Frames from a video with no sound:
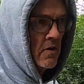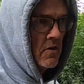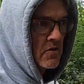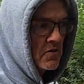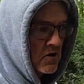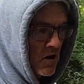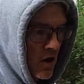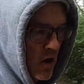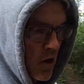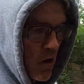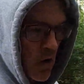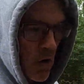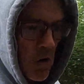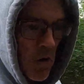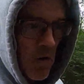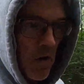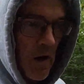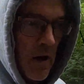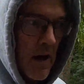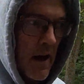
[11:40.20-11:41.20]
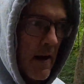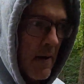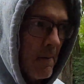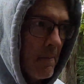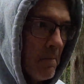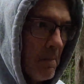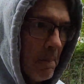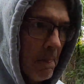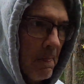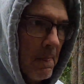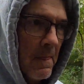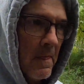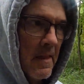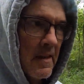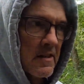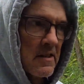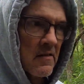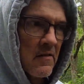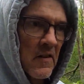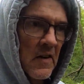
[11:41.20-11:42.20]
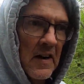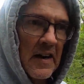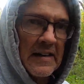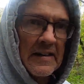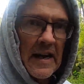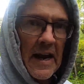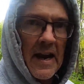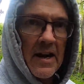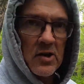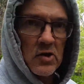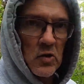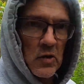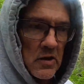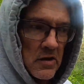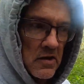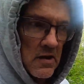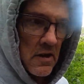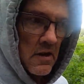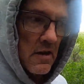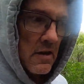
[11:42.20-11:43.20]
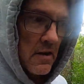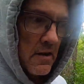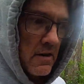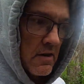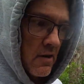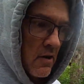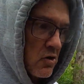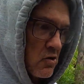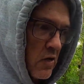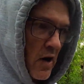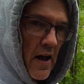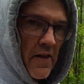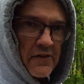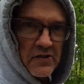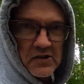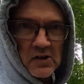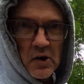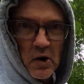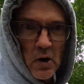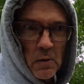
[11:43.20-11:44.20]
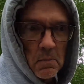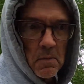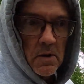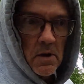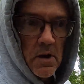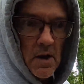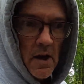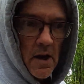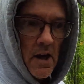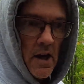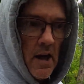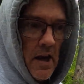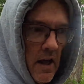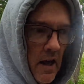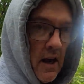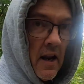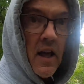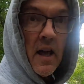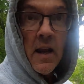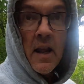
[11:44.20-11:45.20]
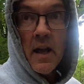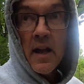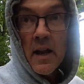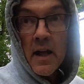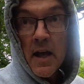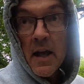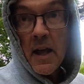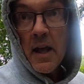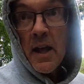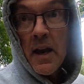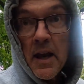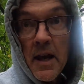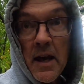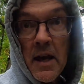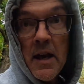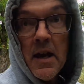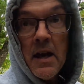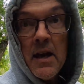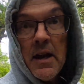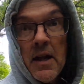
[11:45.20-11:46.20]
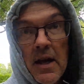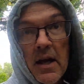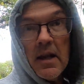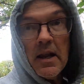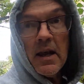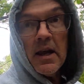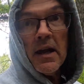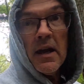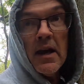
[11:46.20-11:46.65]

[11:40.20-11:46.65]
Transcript: So this is very dangerous. Don't try this at home. Na na na na na na na.